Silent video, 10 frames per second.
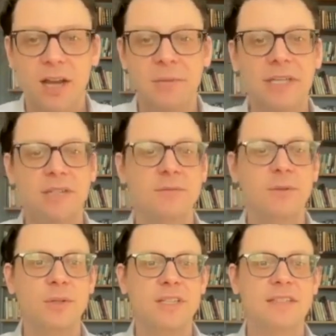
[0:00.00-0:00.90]
He
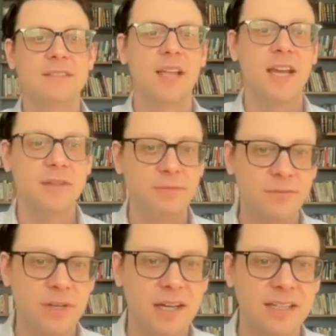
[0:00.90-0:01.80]
devoted his life
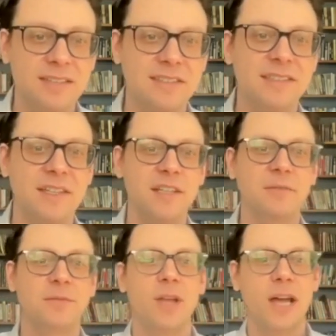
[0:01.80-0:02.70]
to the study
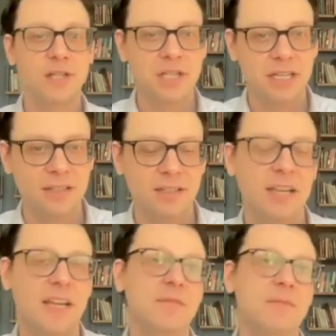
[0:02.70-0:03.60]
of logic
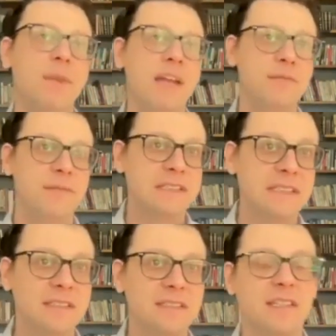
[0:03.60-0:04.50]
and
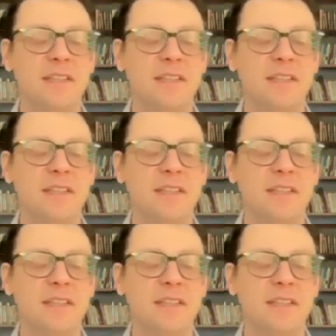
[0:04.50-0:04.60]
metaphysics